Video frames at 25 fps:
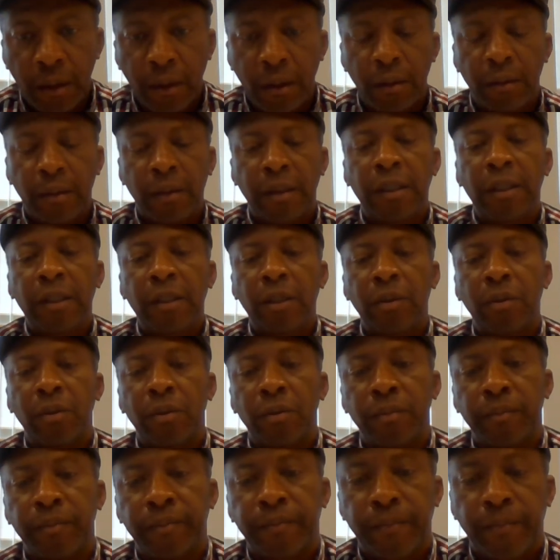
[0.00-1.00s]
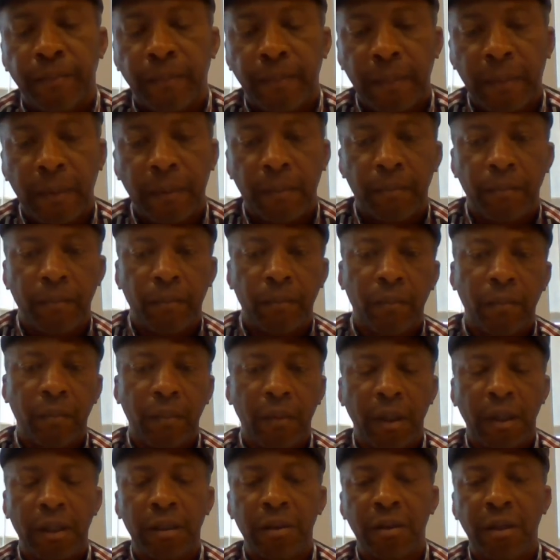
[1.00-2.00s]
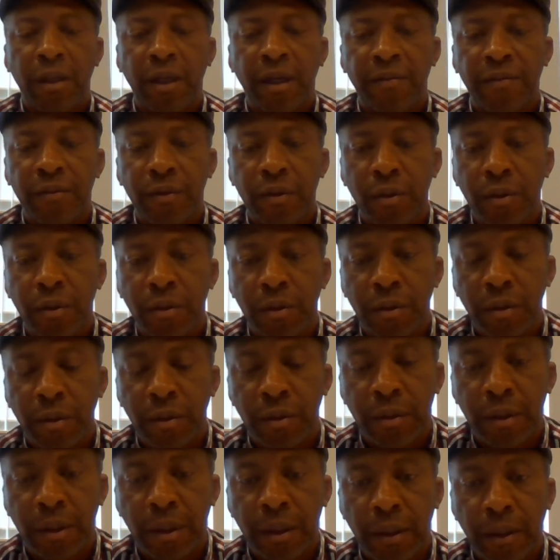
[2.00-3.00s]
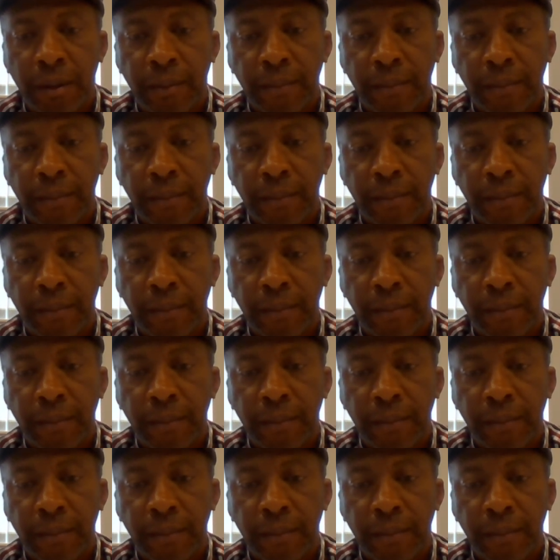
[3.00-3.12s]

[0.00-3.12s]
Hello, and good afternoon to you today.